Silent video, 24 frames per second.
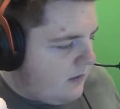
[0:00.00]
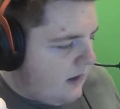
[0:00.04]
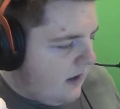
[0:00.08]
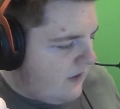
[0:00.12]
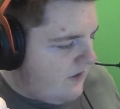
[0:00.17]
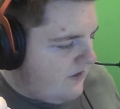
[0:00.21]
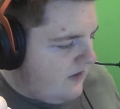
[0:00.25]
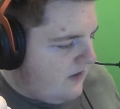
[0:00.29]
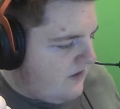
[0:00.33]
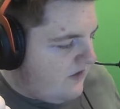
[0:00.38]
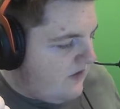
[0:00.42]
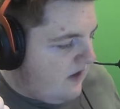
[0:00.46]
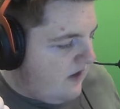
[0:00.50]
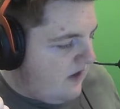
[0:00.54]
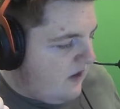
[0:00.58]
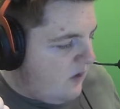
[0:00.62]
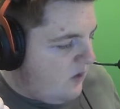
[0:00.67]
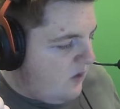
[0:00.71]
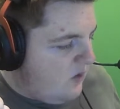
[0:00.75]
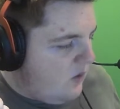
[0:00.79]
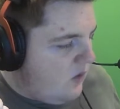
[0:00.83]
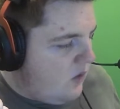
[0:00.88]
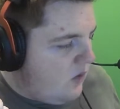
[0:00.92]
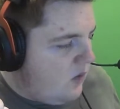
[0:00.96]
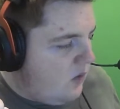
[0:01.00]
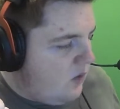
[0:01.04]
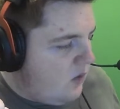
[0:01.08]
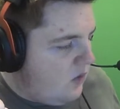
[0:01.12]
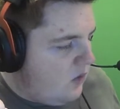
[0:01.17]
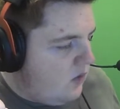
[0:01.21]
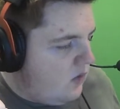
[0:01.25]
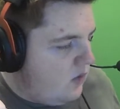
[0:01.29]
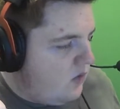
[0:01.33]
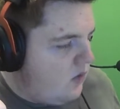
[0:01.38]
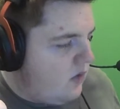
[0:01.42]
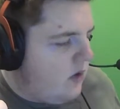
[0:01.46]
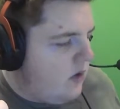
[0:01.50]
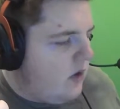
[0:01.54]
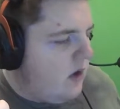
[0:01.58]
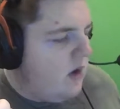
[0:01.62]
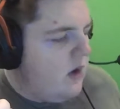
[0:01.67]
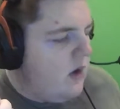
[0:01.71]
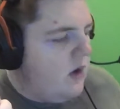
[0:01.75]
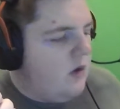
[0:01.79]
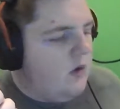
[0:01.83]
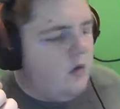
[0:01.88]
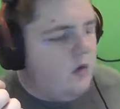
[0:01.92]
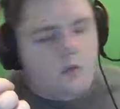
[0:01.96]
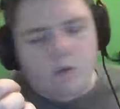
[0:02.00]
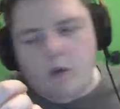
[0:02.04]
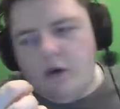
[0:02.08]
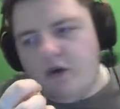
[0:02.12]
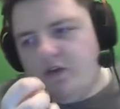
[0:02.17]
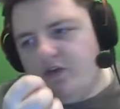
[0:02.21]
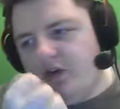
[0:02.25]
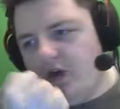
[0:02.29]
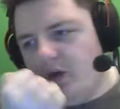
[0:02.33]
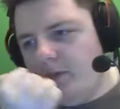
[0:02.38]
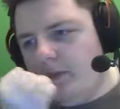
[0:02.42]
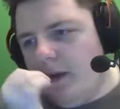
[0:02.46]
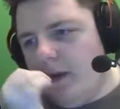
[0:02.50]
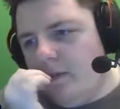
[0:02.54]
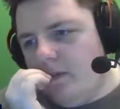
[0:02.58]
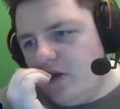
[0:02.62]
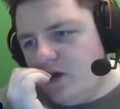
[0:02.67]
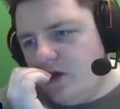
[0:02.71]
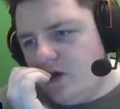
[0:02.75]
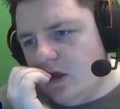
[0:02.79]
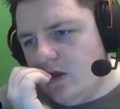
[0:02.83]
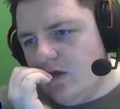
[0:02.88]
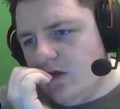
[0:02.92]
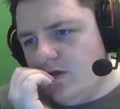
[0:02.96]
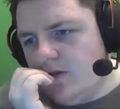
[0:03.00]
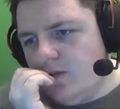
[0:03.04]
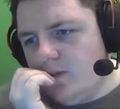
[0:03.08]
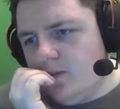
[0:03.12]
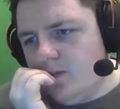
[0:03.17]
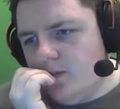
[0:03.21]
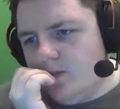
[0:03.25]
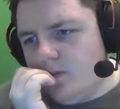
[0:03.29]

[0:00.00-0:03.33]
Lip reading: Atlanta, well defended by Midtjylland.